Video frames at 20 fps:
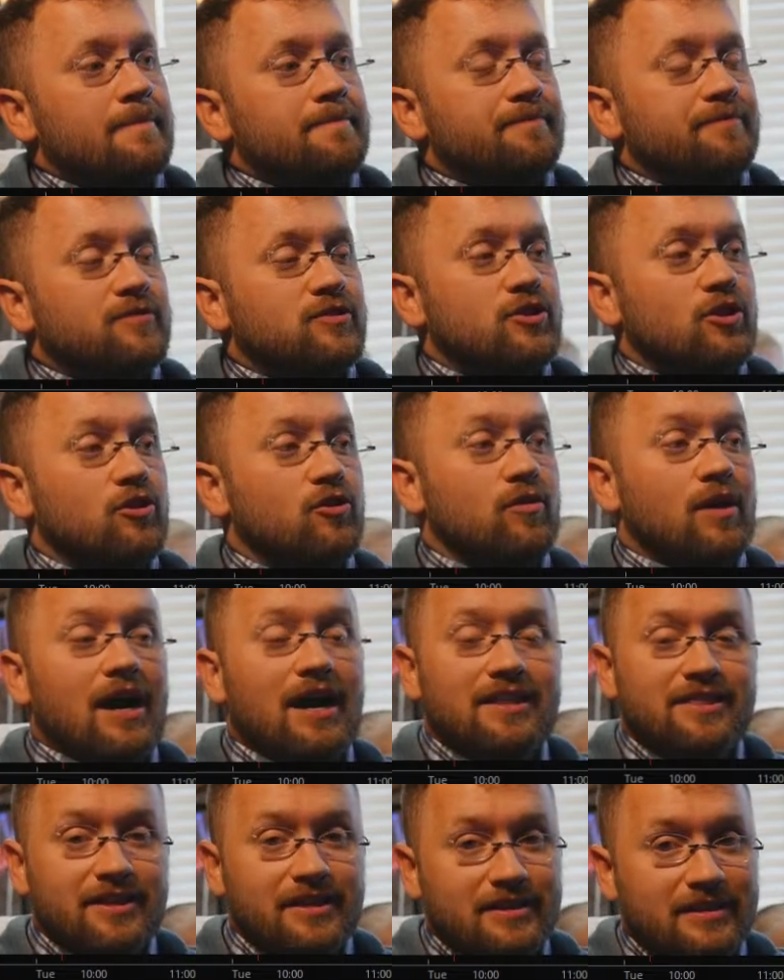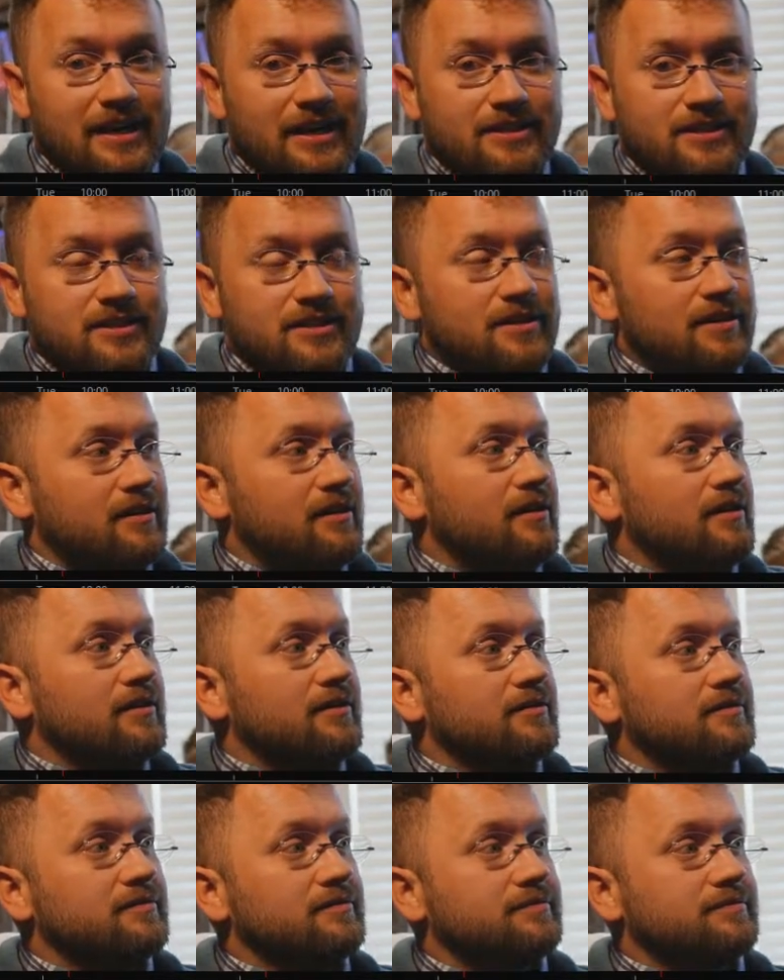So I think
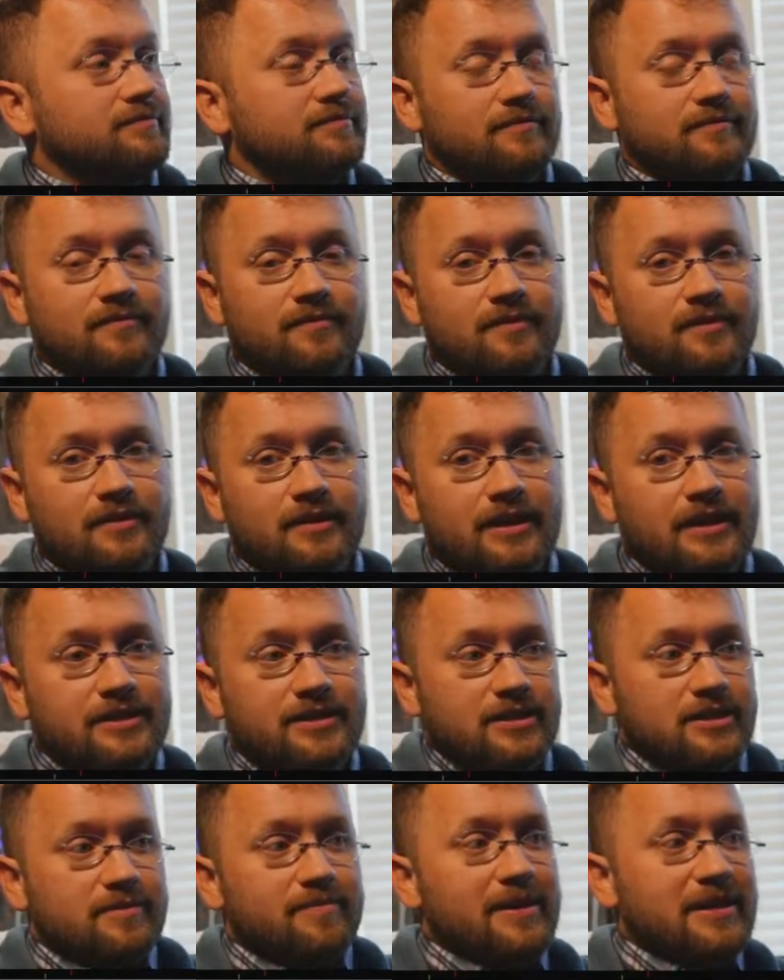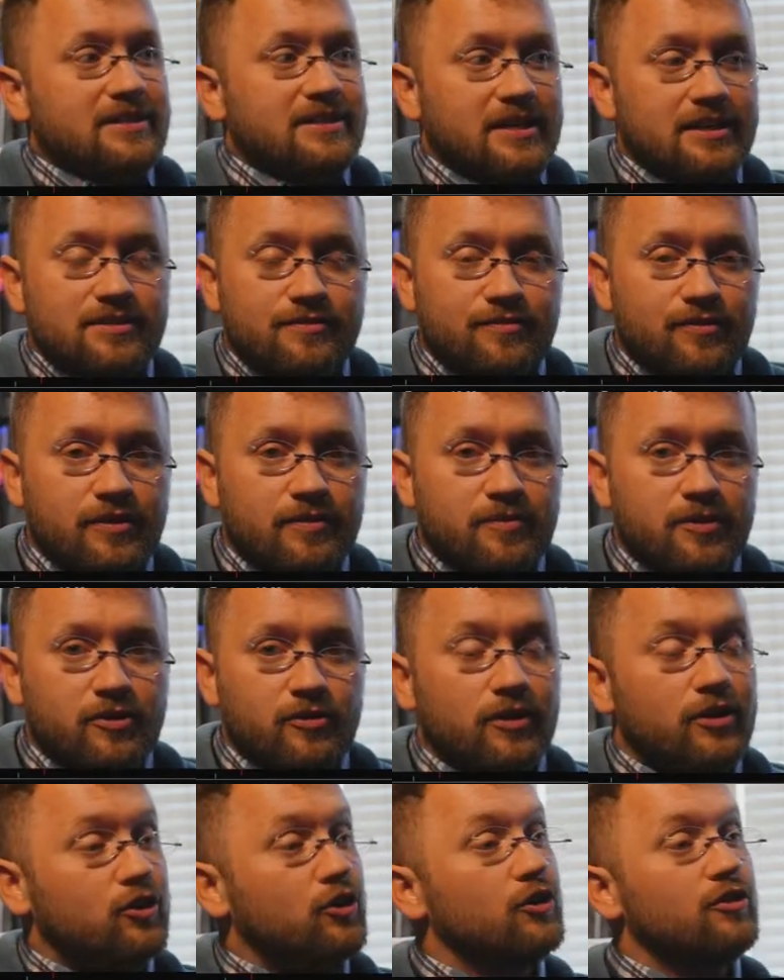it doesn't make sense for them to do
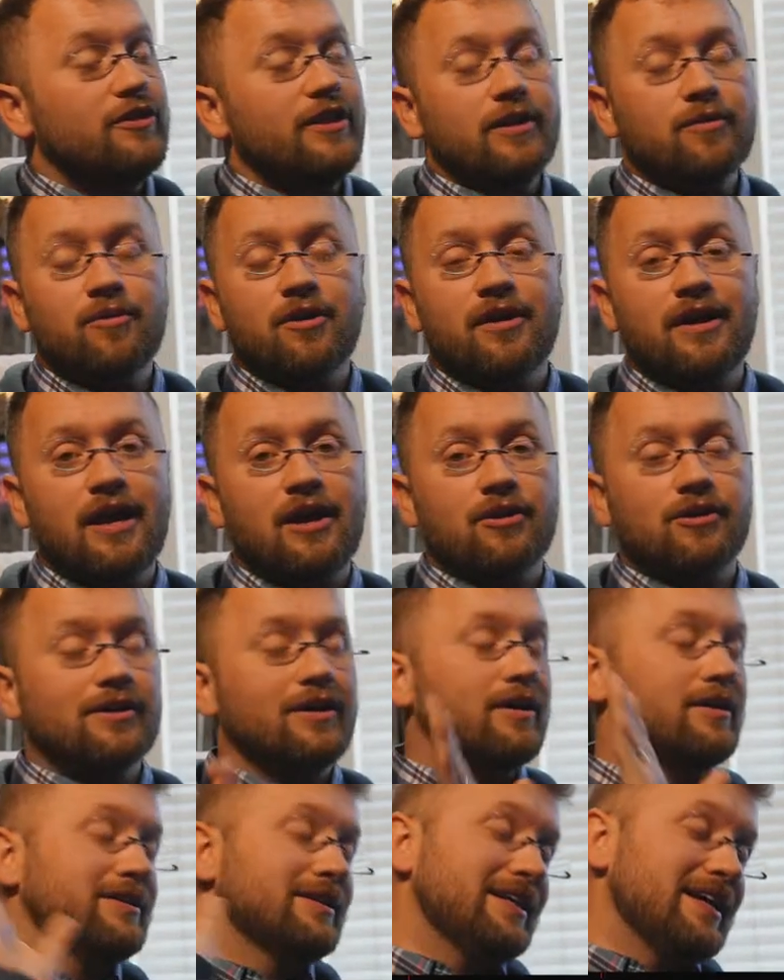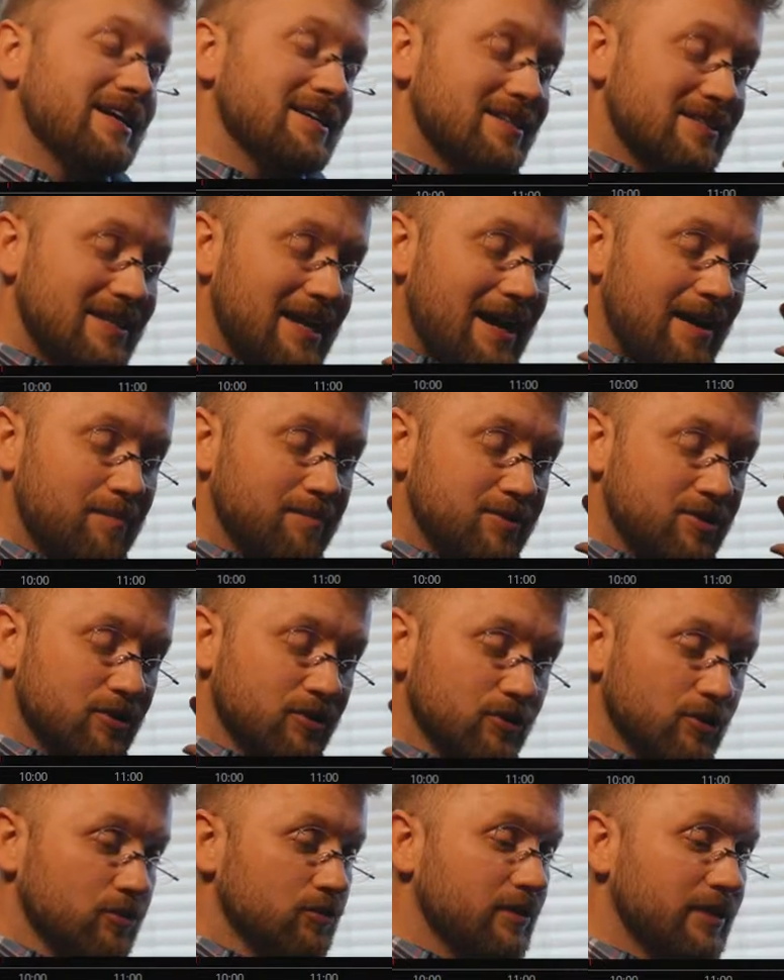it. Could they run an algorithm? Yes,
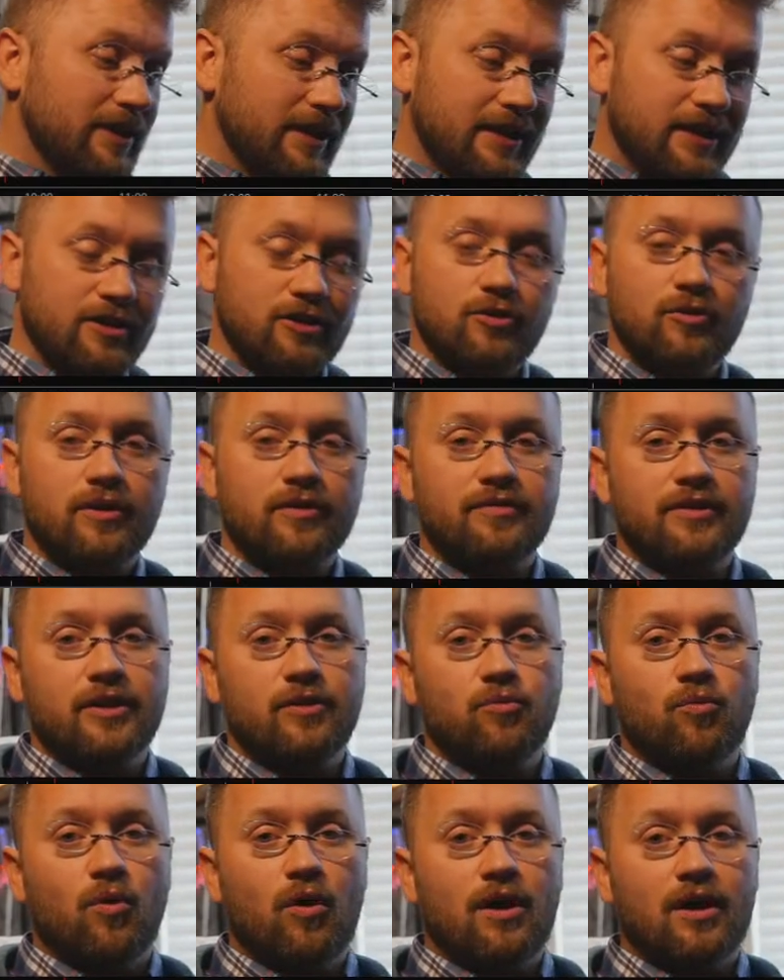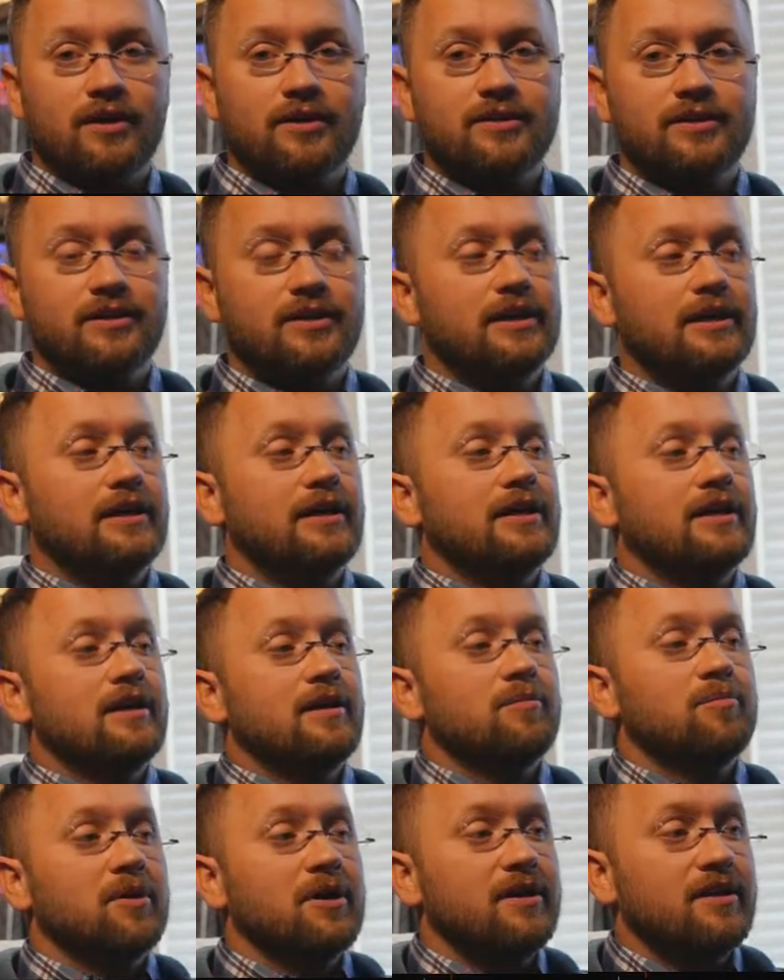absolutely. They can do whatever they want.
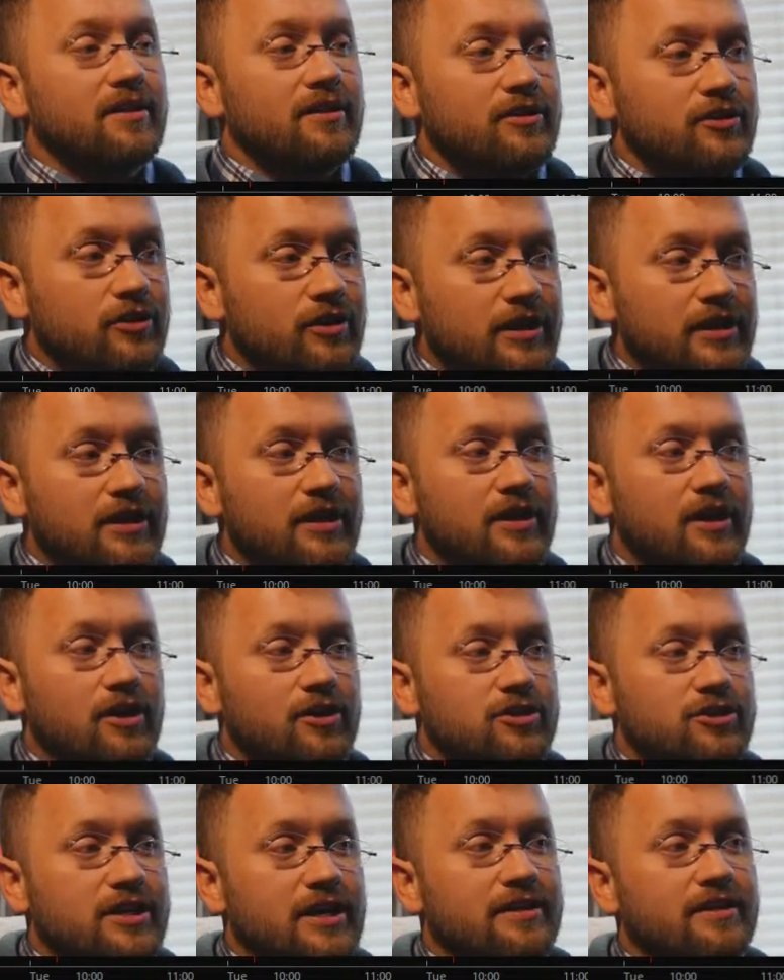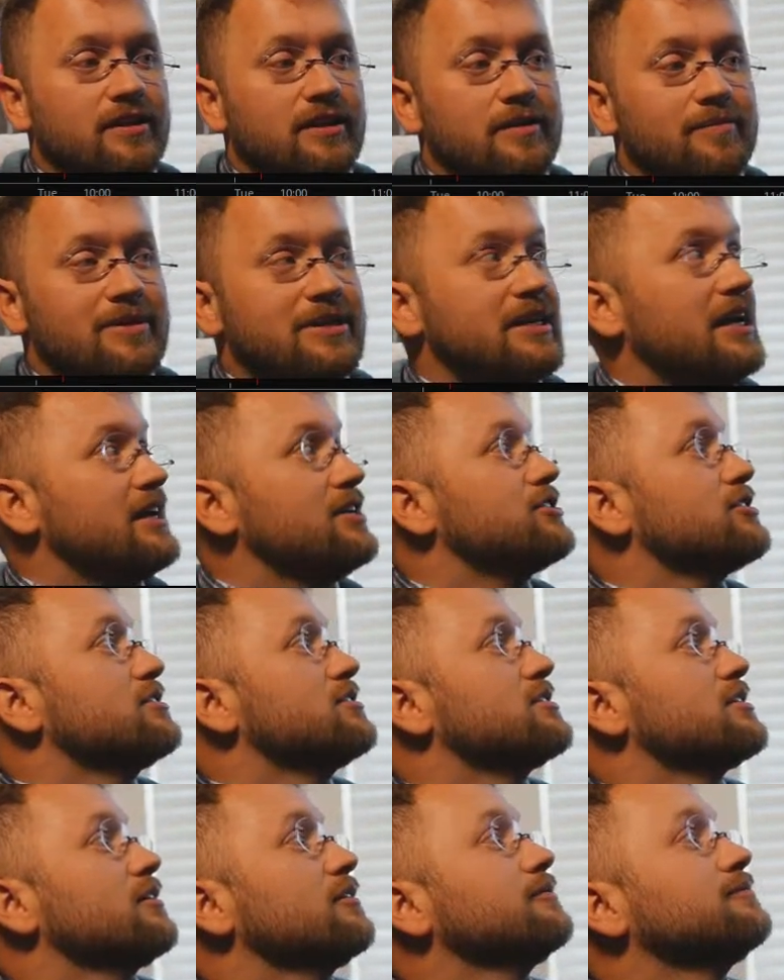But you need to understand the
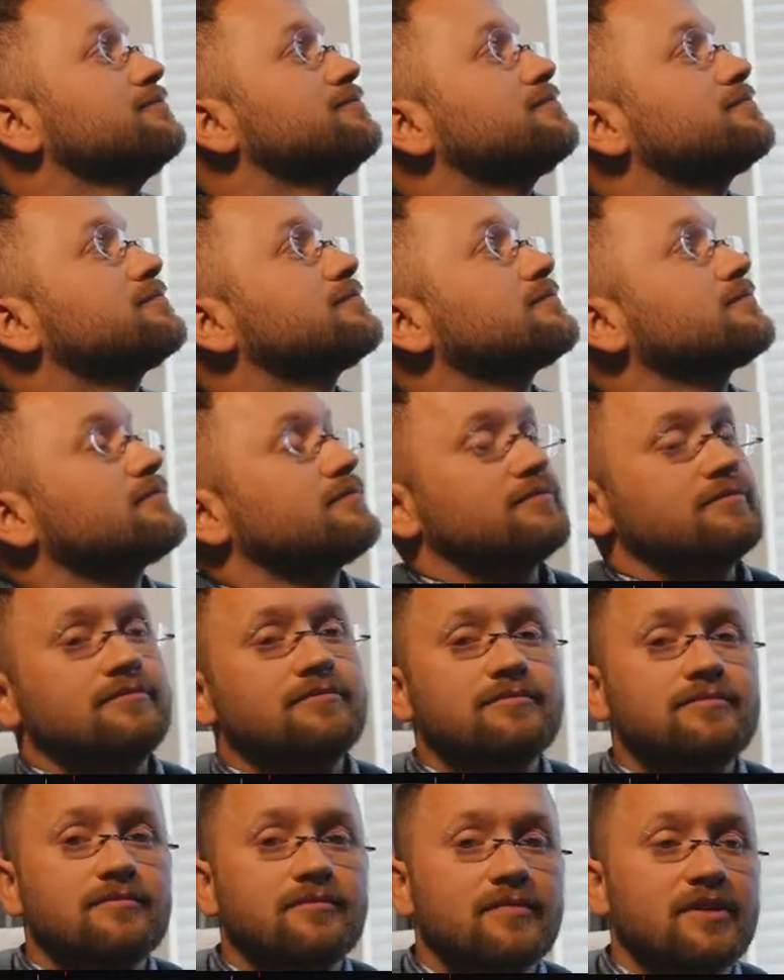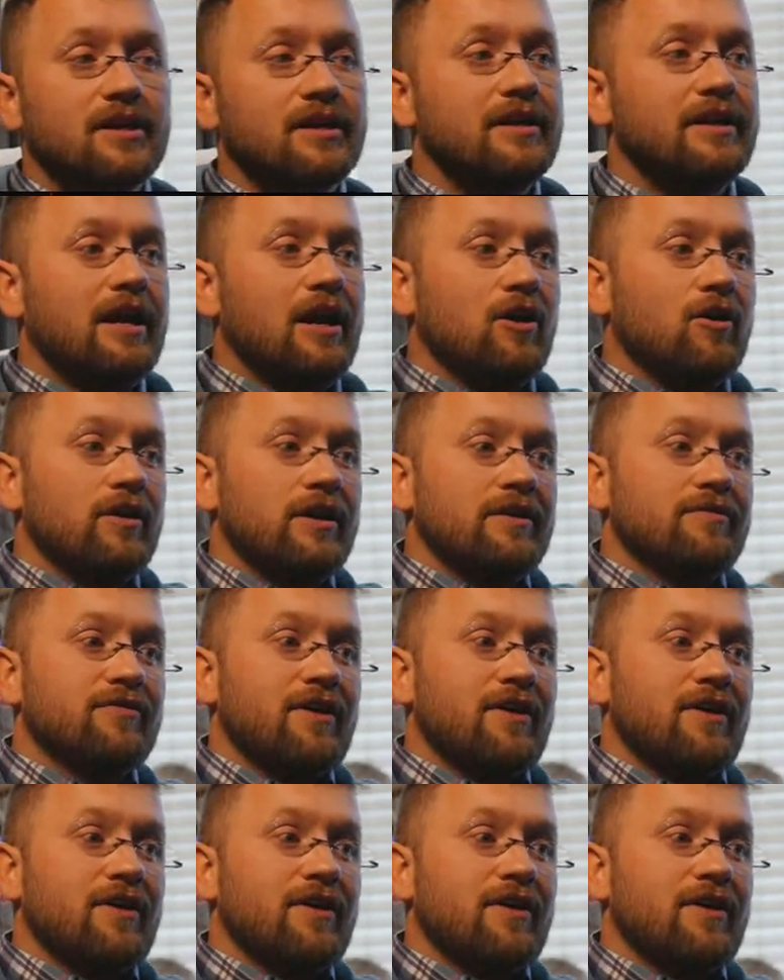limitations here. Now, if